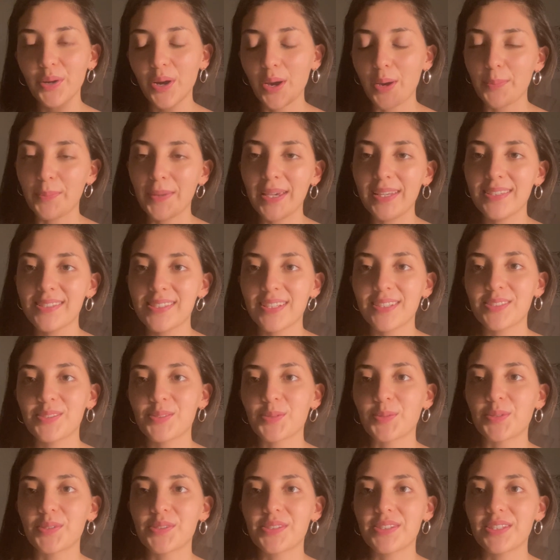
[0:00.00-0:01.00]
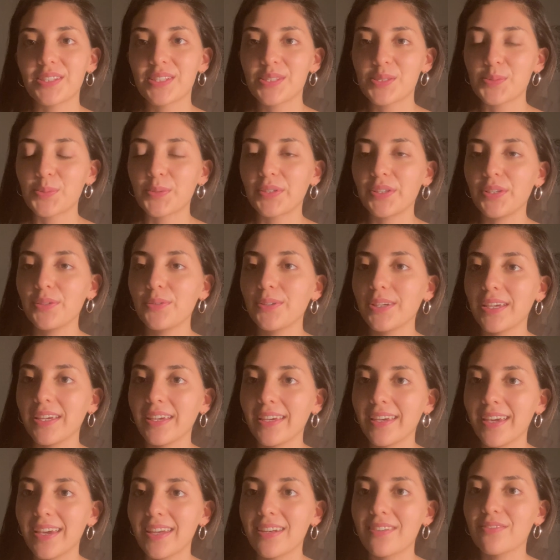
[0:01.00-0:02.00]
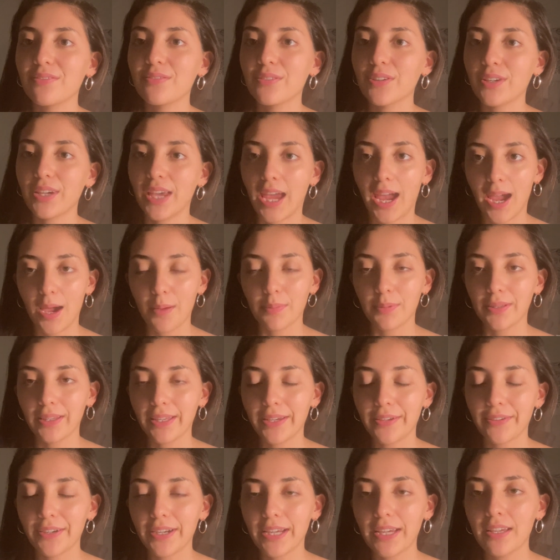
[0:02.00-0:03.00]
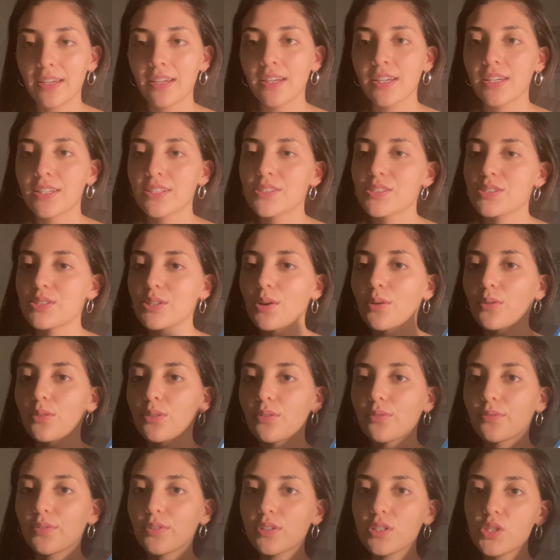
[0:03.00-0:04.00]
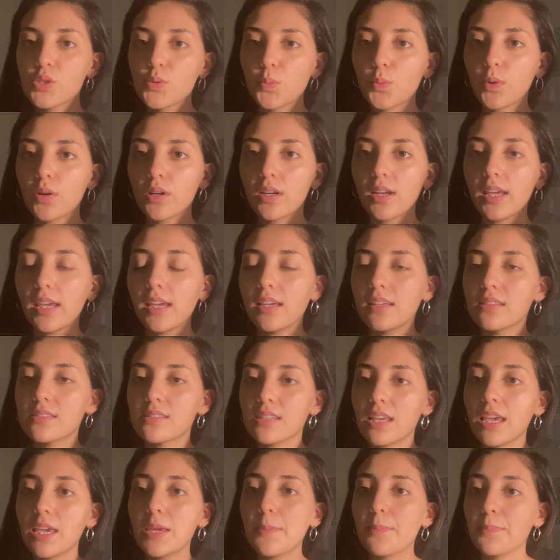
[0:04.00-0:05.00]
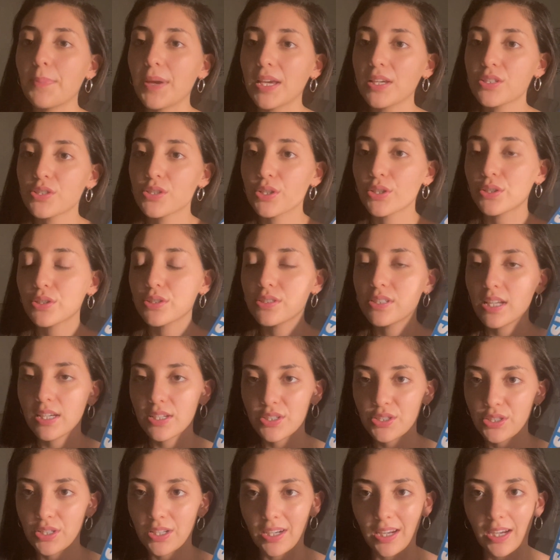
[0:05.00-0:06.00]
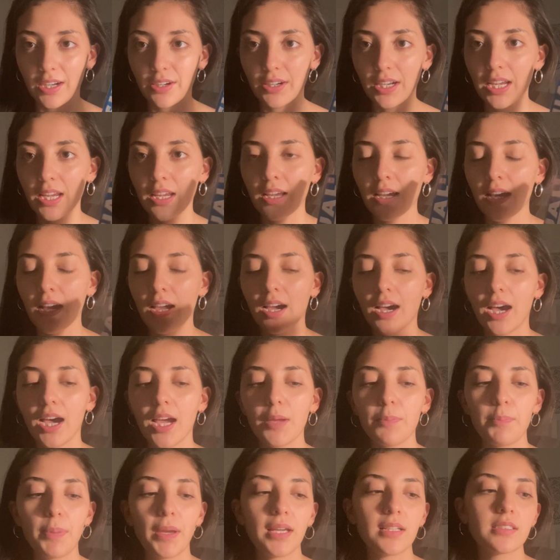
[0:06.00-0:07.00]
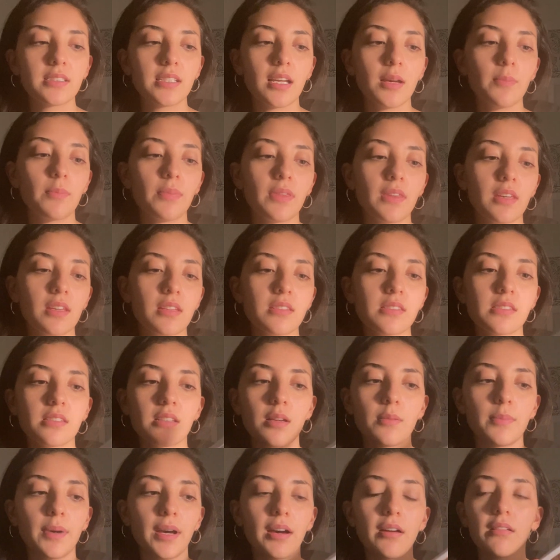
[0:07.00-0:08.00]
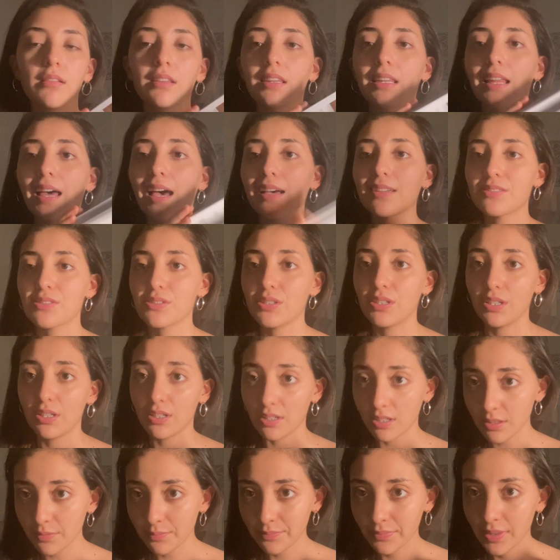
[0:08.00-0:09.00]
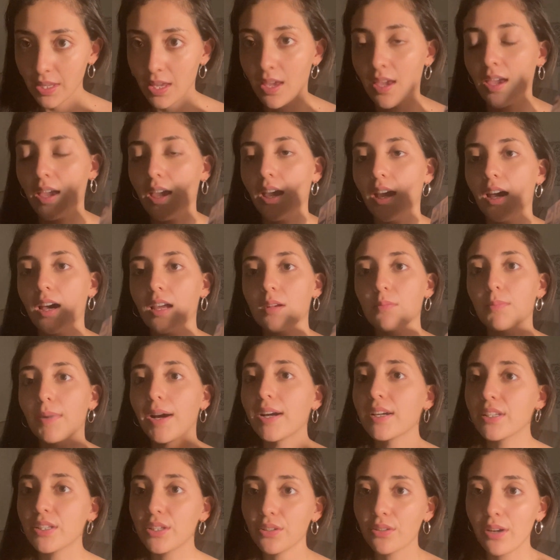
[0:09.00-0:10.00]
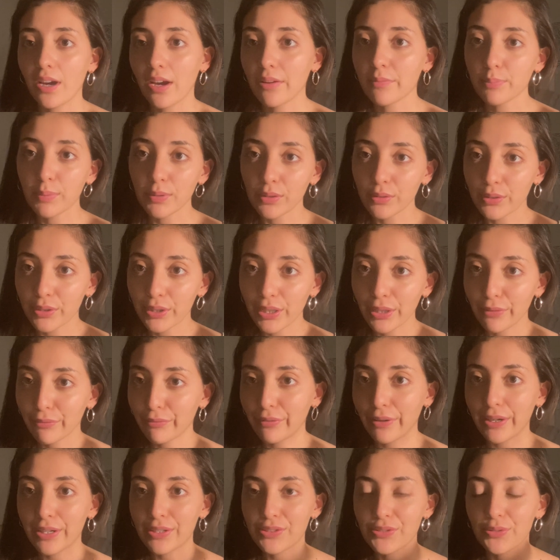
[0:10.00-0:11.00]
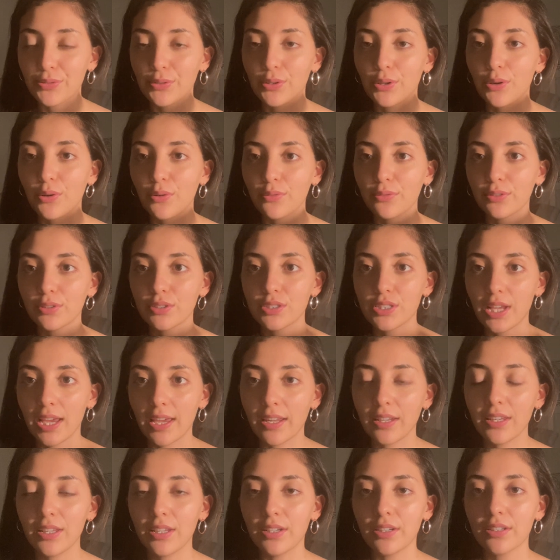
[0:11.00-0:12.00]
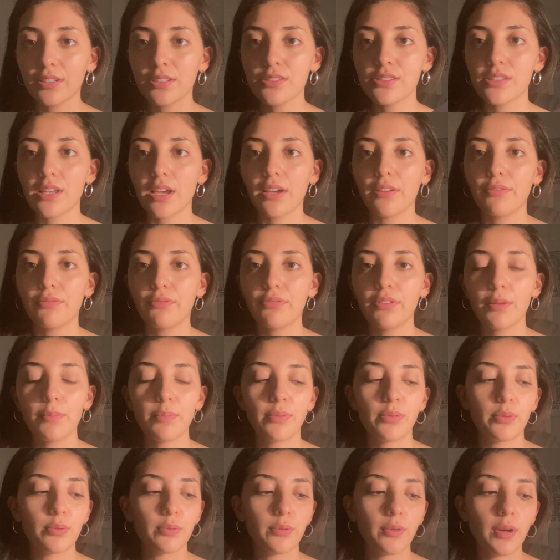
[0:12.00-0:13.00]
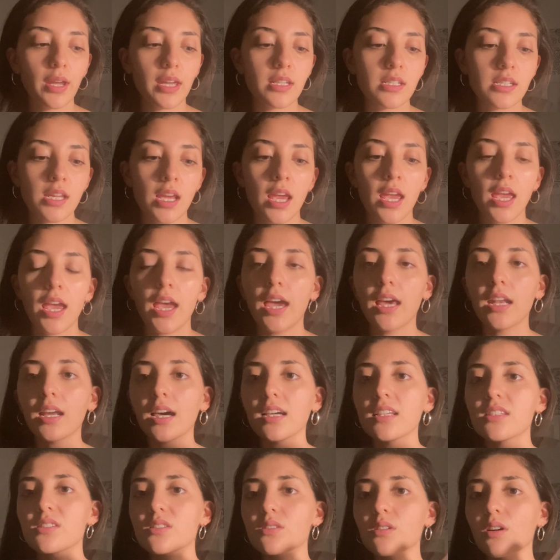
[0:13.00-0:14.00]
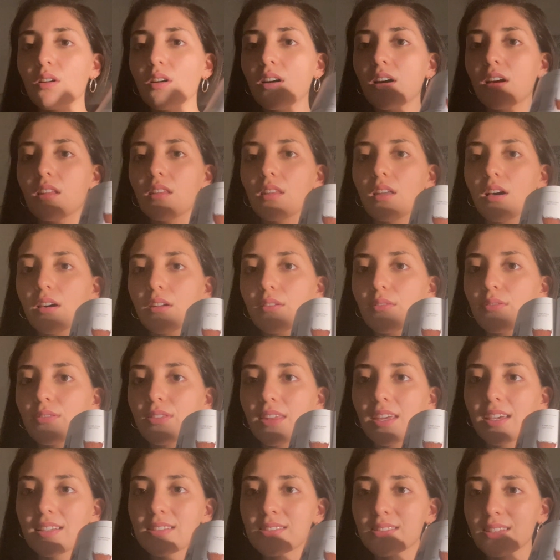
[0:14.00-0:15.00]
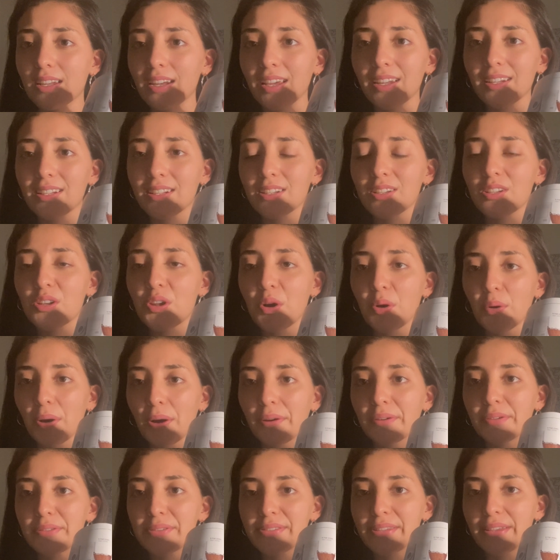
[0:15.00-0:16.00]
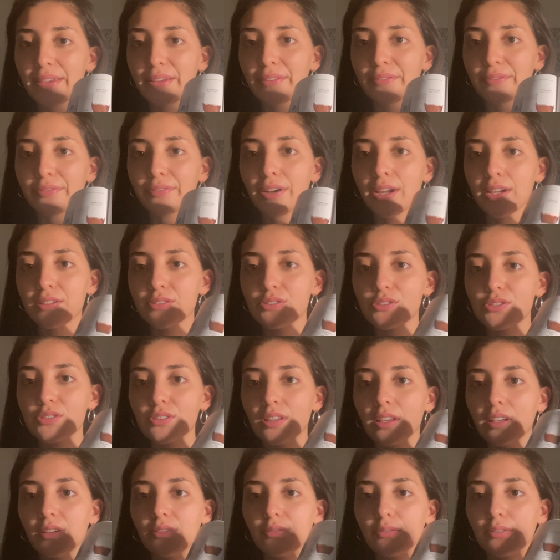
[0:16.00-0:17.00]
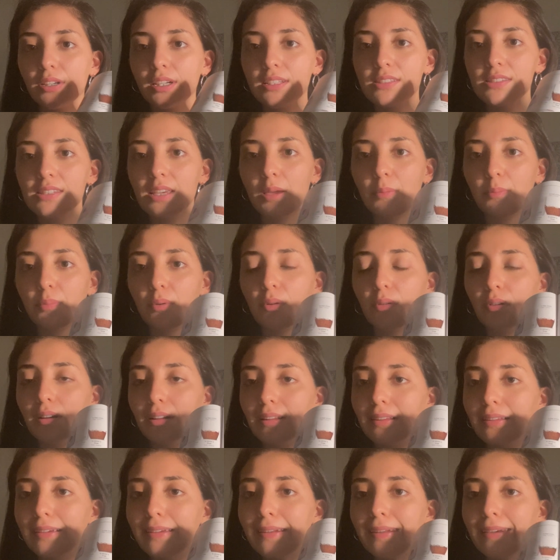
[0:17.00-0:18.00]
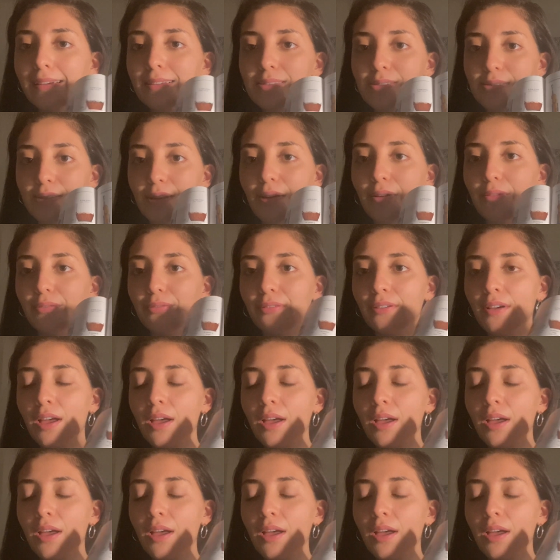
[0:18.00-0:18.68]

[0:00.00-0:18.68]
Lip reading: amazing sources where you can get vocabulary. So the first one is a picture dictionary. I picked up this about last year, and mind you, I've been learning French for over 10 years. I flipped through it and I saw a lot of things that I didn't know how to say in French, like for example, cleaning stuff,